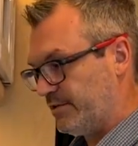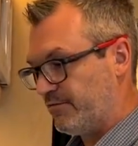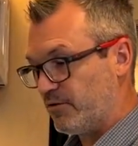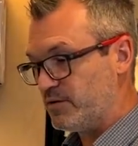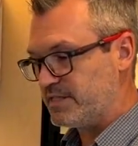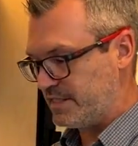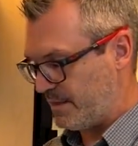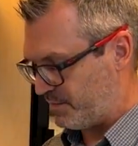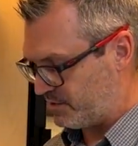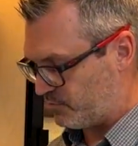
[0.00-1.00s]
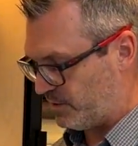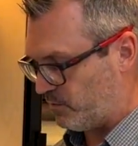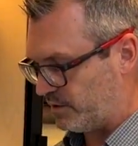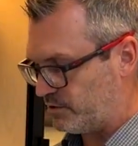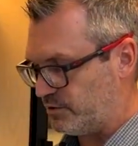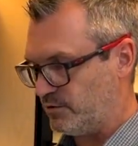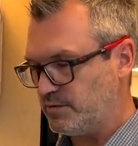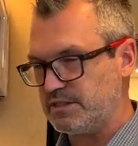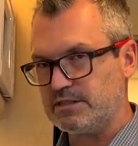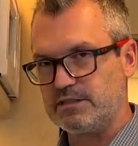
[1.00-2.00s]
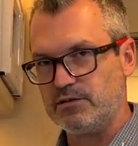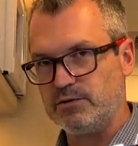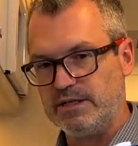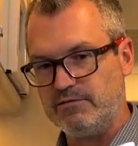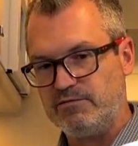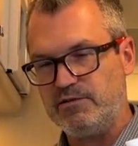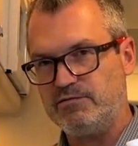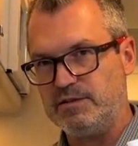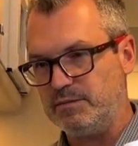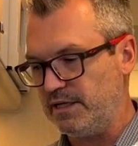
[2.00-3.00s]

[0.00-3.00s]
The first step is we want to use 650